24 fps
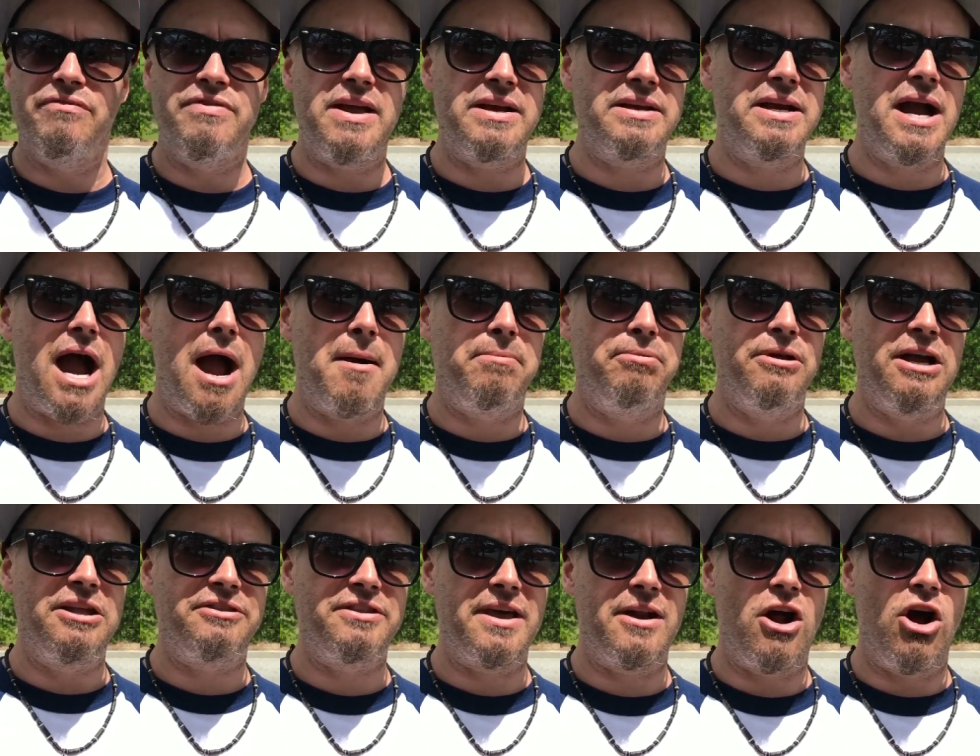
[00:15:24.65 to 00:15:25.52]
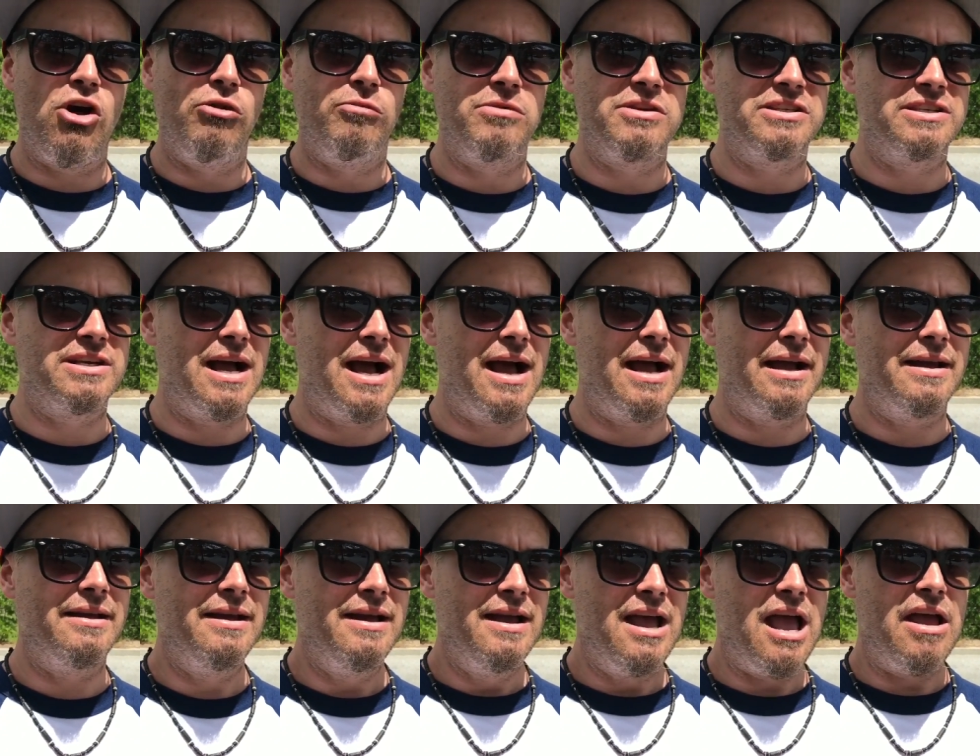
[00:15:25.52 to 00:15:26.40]
if that cop let that homeless
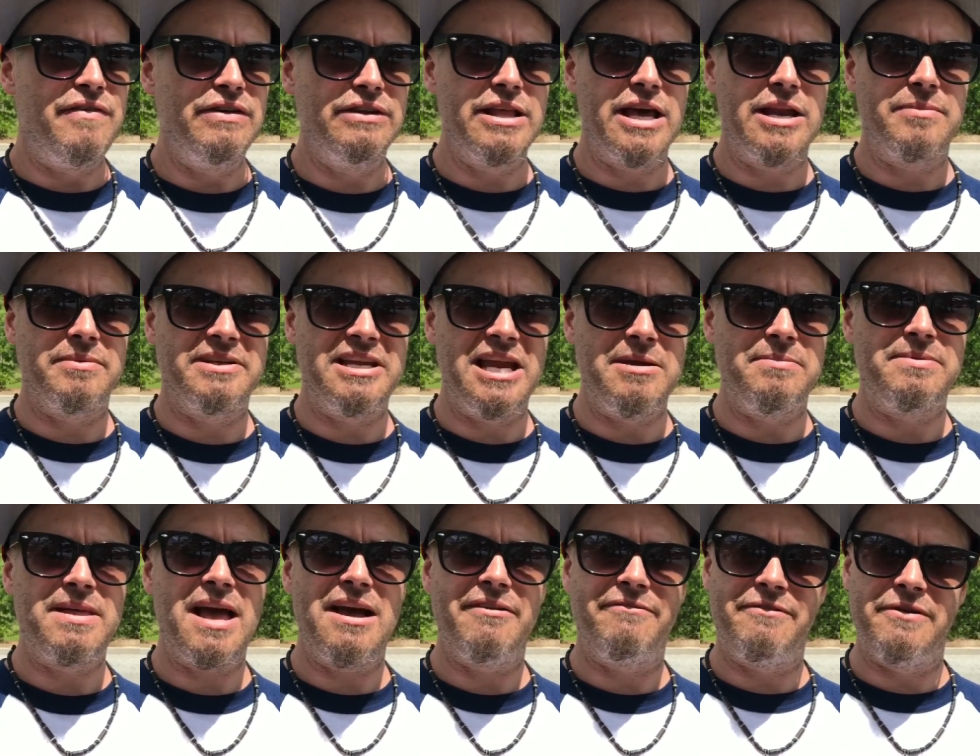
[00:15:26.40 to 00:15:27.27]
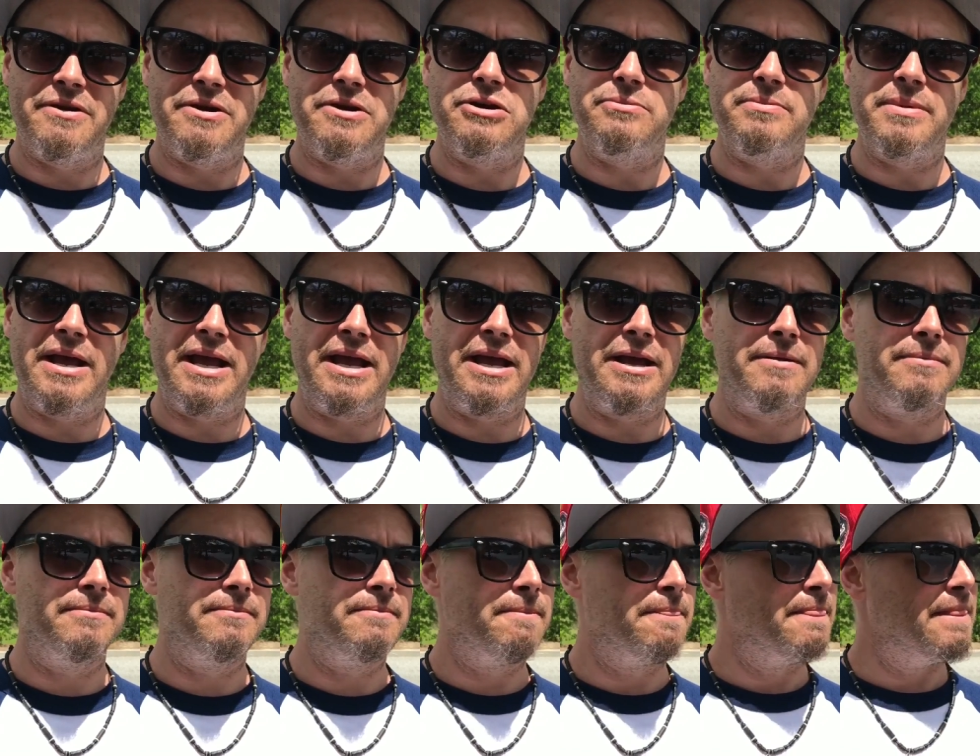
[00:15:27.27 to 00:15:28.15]
guy, if he let him keep that food,
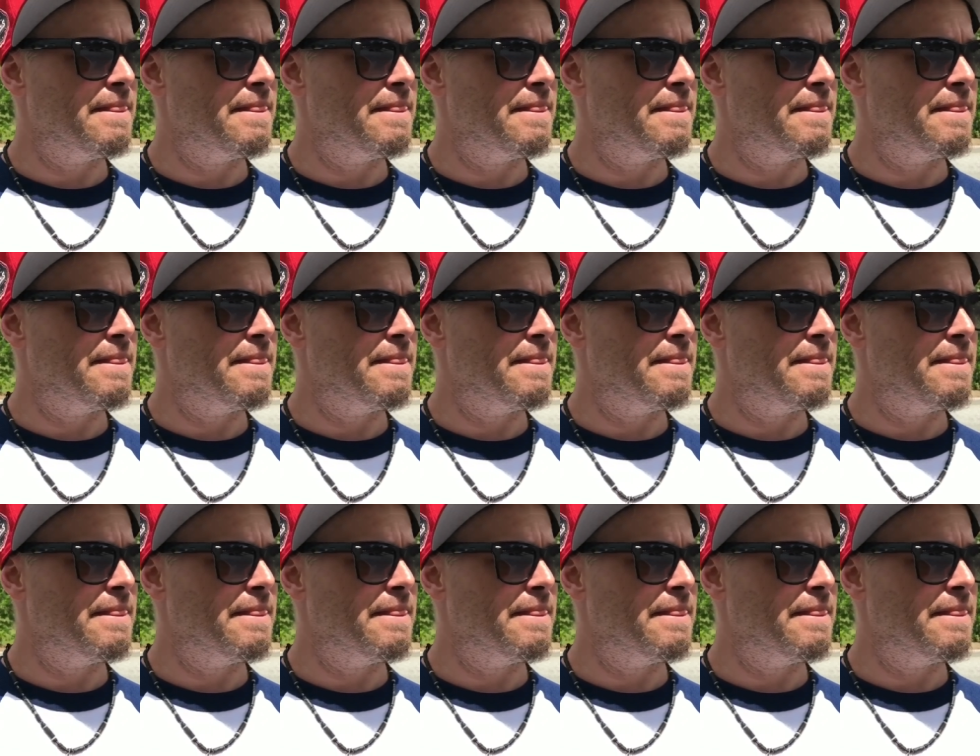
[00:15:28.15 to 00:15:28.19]
man.